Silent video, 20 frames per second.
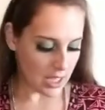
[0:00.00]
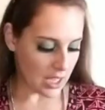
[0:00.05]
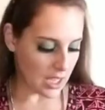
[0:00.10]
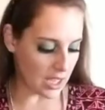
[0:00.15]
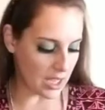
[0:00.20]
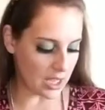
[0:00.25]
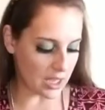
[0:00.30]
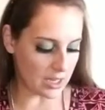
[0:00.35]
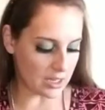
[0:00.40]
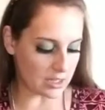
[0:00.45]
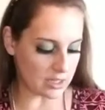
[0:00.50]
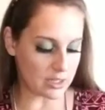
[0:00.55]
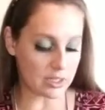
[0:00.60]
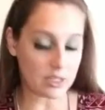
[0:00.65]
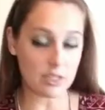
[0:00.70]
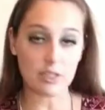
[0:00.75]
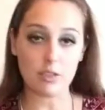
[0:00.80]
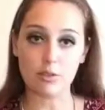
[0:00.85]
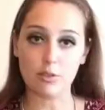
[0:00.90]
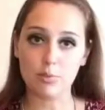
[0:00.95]
a
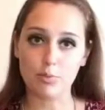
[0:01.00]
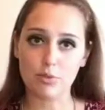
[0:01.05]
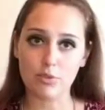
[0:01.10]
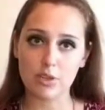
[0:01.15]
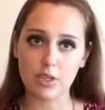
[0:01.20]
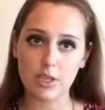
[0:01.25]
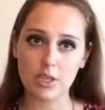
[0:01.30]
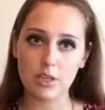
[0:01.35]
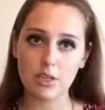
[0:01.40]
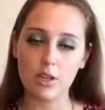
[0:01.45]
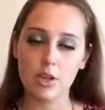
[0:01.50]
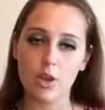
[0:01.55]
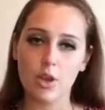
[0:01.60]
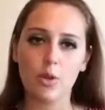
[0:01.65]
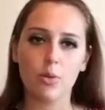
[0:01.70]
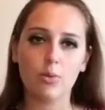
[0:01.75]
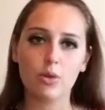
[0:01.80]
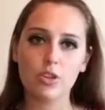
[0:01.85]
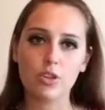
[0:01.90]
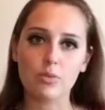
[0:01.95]
neoprene,
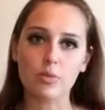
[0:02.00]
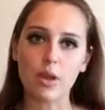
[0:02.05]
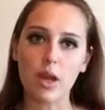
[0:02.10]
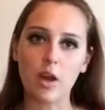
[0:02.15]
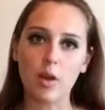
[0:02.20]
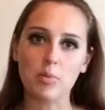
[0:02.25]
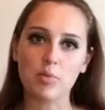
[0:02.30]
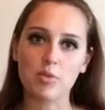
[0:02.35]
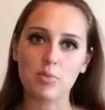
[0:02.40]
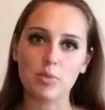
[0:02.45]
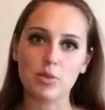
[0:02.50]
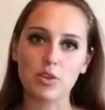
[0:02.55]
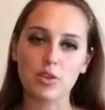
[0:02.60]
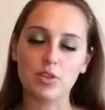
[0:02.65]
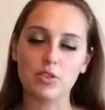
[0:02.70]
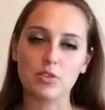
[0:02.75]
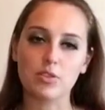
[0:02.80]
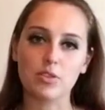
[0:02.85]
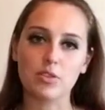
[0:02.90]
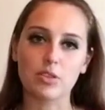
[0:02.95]
which helps
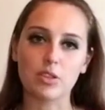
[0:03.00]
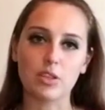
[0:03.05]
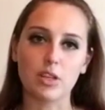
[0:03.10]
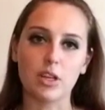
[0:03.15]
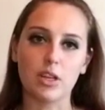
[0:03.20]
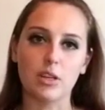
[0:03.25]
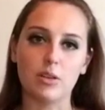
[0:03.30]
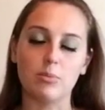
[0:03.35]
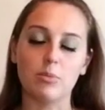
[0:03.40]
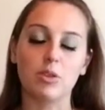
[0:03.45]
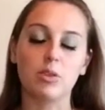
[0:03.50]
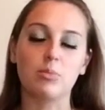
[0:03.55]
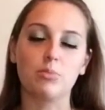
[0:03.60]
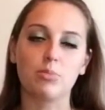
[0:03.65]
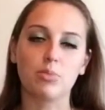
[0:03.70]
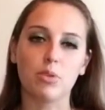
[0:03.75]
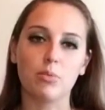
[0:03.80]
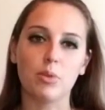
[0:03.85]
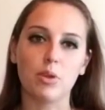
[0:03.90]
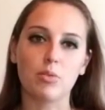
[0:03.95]
produce and
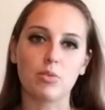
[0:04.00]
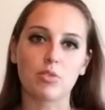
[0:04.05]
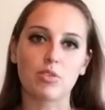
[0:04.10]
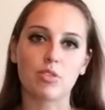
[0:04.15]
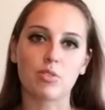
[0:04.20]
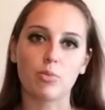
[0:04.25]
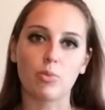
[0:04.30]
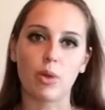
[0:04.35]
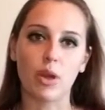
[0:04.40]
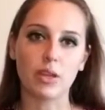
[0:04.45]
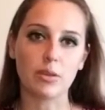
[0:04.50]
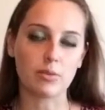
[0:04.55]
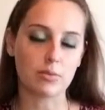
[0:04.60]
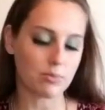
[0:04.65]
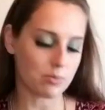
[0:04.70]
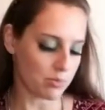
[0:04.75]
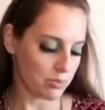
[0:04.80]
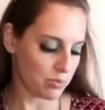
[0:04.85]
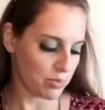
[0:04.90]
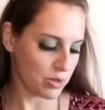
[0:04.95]
promote sweat
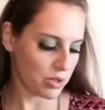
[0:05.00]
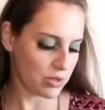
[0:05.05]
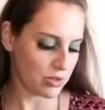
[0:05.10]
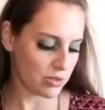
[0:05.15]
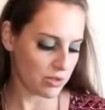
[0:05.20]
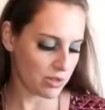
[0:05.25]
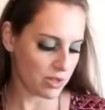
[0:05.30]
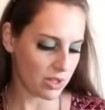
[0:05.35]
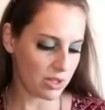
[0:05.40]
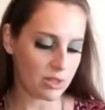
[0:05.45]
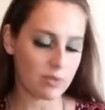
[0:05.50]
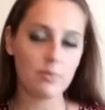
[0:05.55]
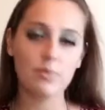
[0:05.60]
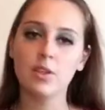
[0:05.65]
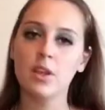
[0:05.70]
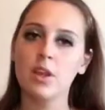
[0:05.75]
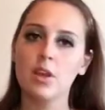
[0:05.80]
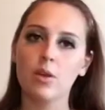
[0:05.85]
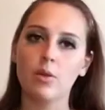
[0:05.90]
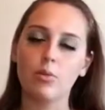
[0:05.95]
producing,
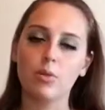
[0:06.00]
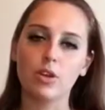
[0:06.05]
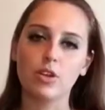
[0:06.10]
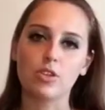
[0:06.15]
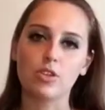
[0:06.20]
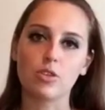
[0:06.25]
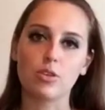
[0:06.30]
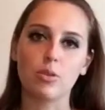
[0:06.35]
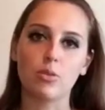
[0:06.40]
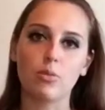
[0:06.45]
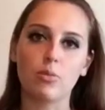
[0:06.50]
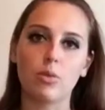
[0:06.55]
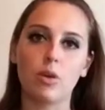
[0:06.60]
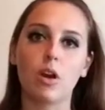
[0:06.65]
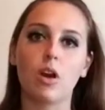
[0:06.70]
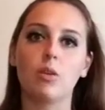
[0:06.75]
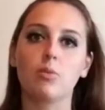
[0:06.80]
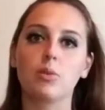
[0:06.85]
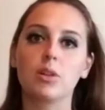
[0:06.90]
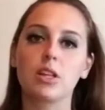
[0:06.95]
which will
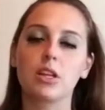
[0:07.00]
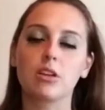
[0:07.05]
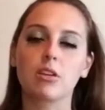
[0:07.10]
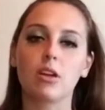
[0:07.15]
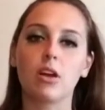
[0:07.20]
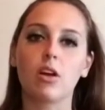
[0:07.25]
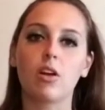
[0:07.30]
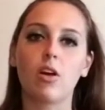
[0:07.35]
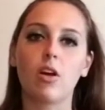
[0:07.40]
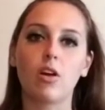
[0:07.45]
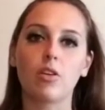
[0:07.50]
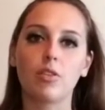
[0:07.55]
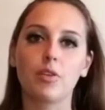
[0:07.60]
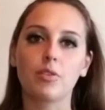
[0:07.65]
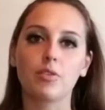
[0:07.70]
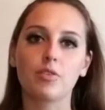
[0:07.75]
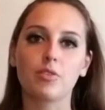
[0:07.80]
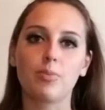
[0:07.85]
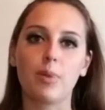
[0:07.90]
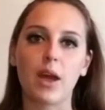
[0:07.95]
help clear out all
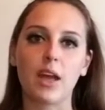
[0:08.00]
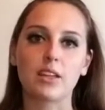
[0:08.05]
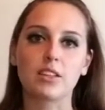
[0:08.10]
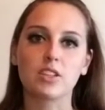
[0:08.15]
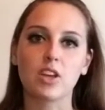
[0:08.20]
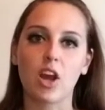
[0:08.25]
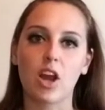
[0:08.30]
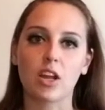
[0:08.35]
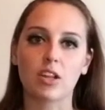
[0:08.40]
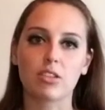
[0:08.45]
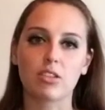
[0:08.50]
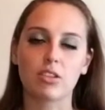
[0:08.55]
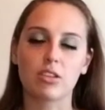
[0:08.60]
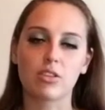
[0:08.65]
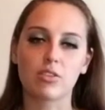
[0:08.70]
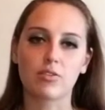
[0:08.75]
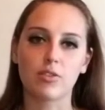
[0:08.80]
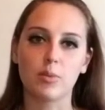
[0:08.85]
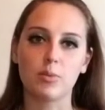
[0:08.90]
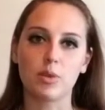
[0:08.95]
those bad
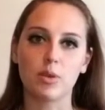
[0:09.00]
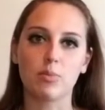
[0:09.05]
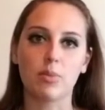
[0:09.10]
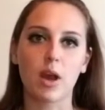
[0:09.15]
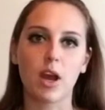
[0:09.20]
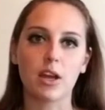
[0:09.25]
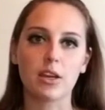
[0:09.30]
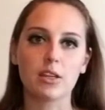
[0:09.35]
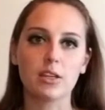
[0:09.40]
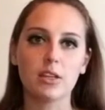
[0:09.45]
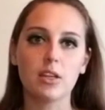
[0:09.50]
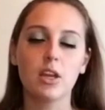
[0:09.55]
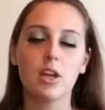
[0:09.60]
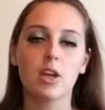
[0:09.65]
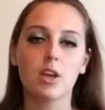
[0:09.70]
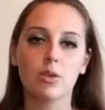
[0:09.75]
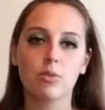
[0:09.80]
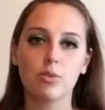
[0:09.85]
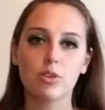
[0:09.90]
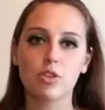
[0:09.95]
toxins from your body,
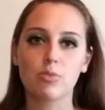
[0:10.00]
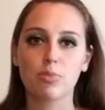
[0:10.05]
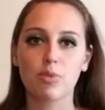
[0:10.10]
which